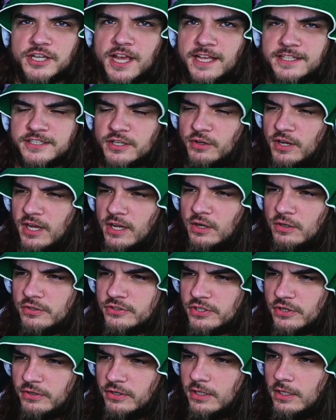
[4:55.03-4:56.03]
guys don't got
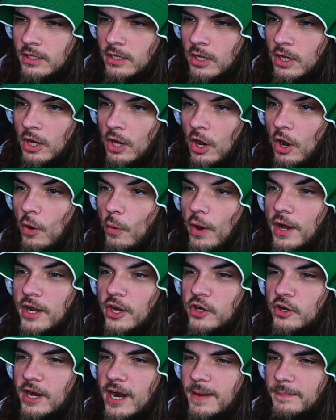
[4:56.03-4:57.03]
ozone. Oh, what a
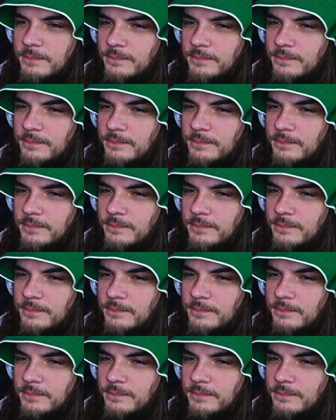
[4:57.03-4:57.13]
grab.